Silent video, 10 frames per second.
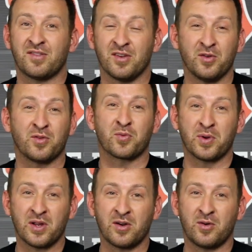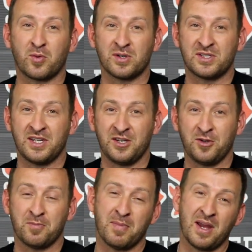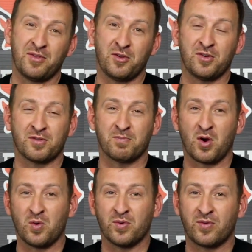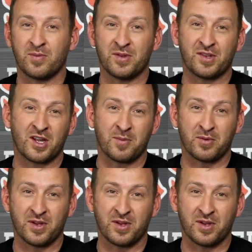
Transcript: The new 300 horse Sea-Doo. Matthew just bought one from us a couple